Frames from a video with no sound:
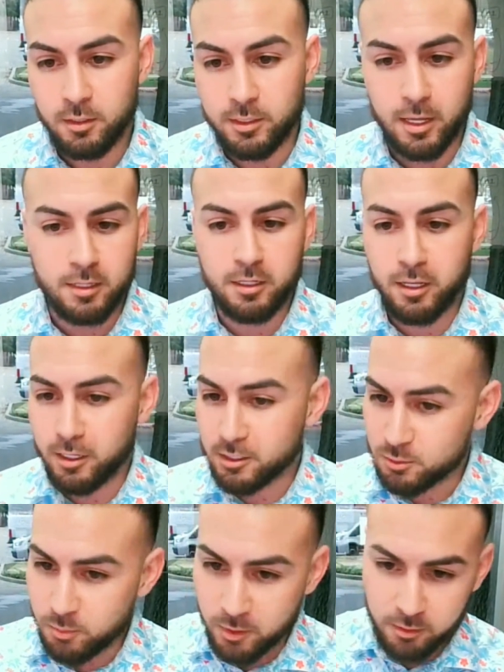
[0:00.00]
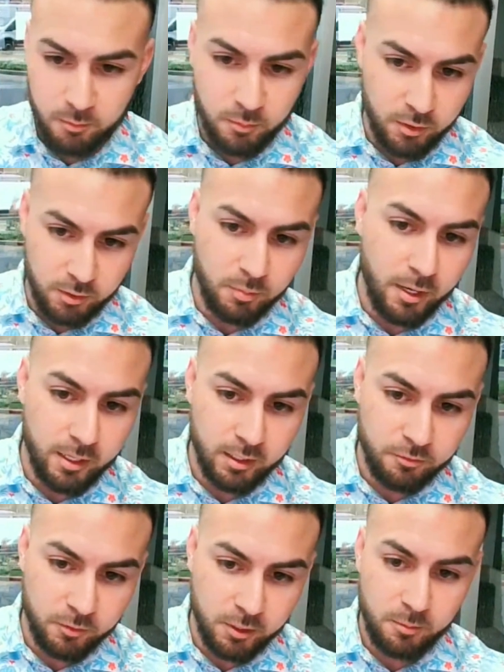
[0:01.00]
That day I spent money buying a
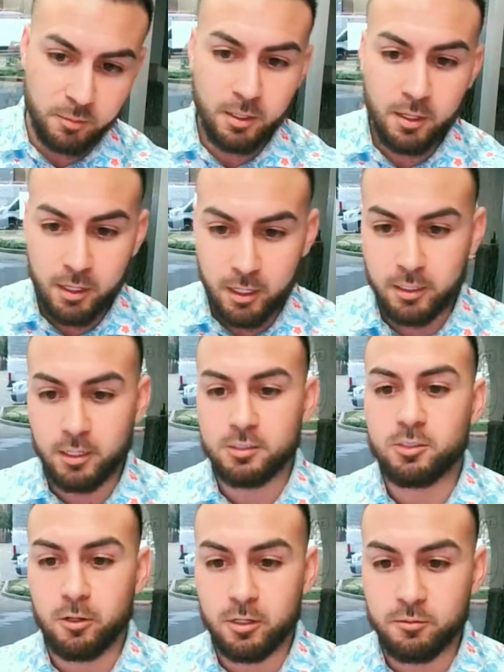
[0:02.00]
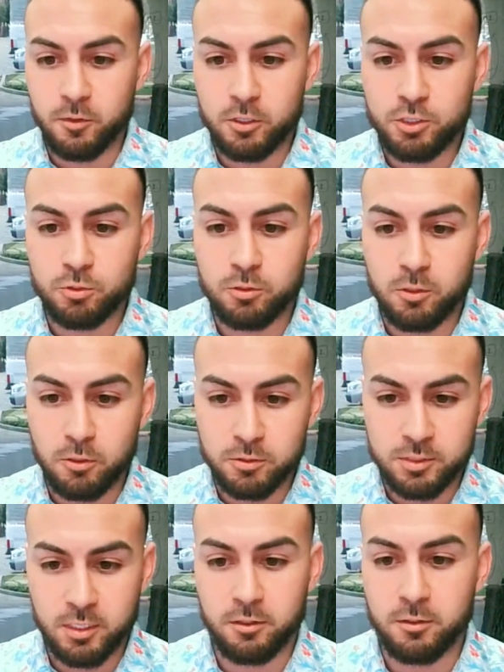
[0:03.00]
flip, and I started virtual
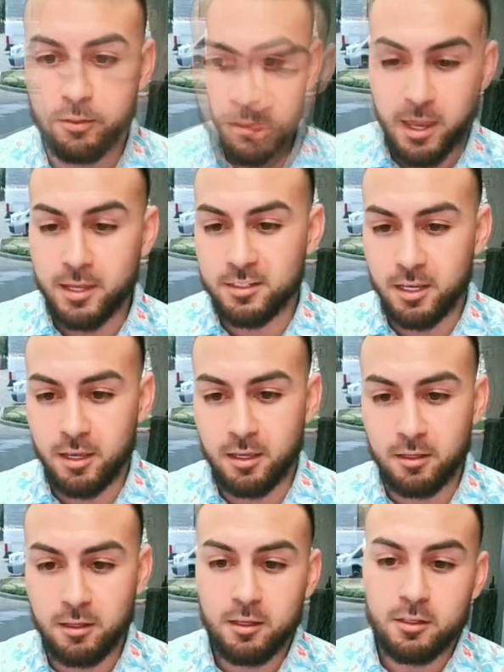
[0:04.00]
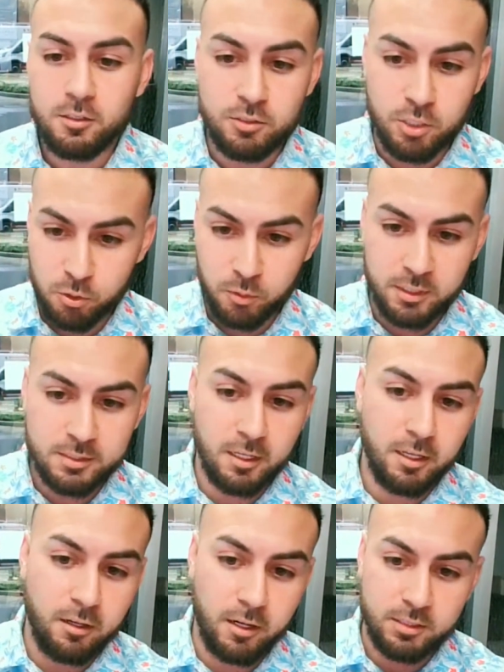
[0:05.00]
wholesale that day. 2 weeks
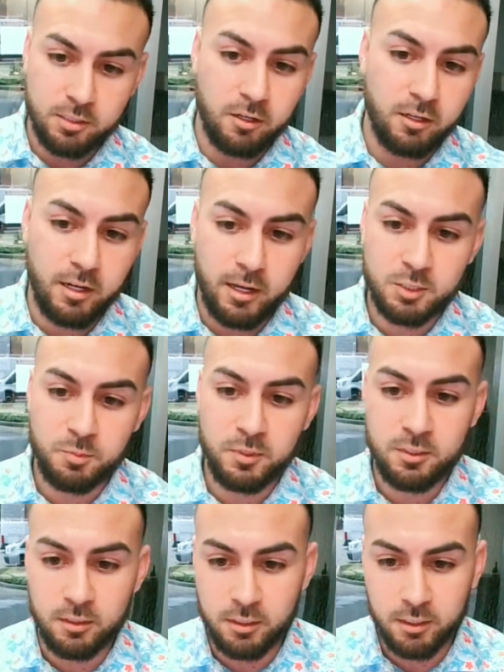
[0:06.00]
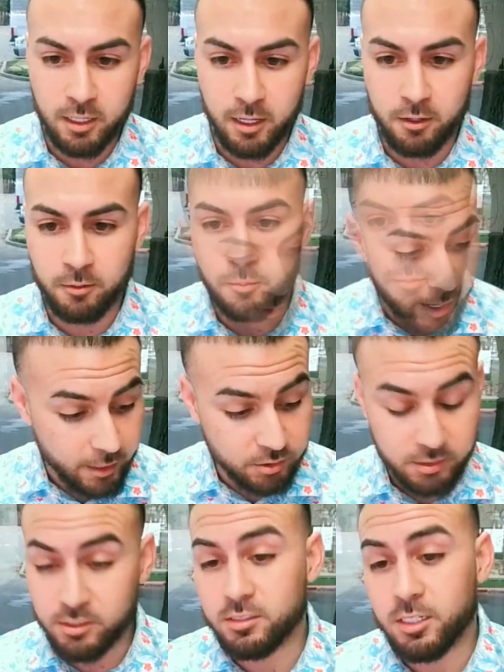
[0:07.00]
later, I started an iSpeedToLead account. Actually,
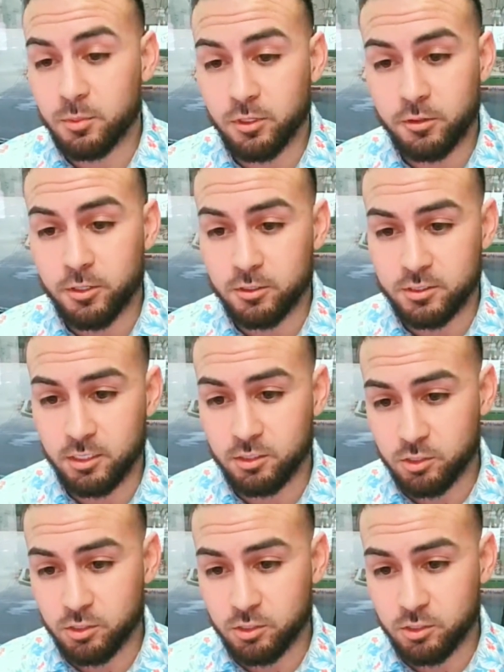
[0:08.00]
it's December the 13th.